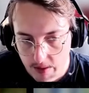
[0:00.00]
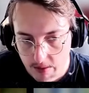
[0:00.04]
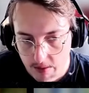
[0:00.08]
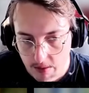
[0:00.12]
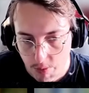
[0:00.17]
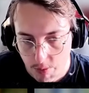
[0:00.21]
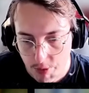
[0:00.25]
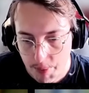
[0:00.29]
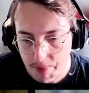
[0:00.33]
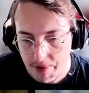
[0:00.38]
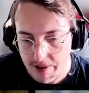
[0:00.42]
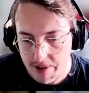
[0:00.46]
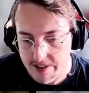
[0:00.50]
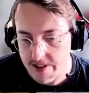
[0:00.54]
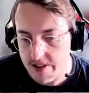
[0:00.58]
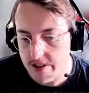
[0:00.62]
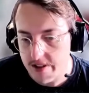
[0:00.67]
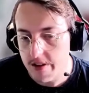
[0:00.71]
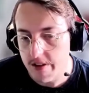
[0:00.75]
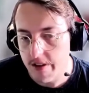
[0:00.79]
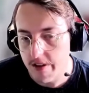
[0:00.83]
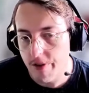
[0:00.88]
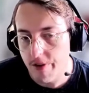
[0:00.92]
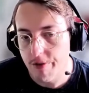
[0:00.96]

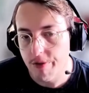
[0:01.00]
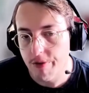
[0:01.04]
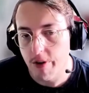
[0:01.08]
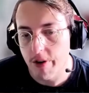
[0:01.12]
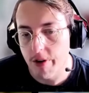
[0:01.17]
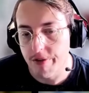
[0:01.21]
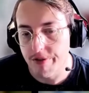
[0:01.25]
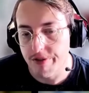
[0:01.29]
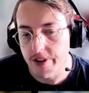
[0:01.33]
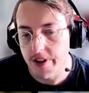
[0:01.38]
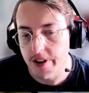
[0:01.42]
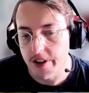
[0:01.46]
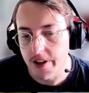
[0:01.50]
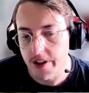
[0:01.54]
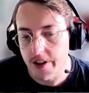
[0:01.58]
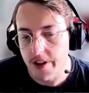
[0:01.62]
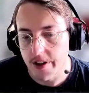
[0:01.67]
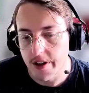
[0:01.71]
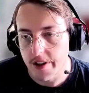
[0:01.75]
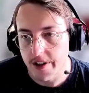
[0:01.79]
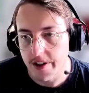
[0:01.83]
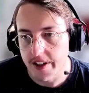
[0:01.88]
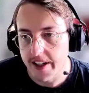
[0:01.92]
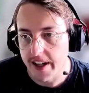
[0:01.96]
representative of
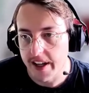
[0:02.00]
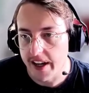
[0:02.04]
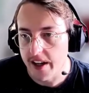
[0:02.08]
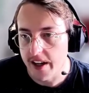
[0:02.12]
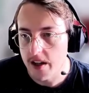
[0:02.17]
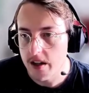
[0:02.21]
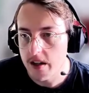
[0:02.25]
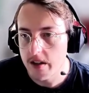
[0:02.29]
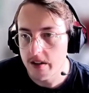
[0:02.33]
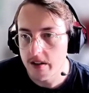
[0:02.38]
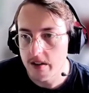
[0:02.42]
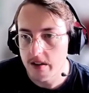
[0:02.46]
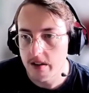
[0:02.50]
the gang.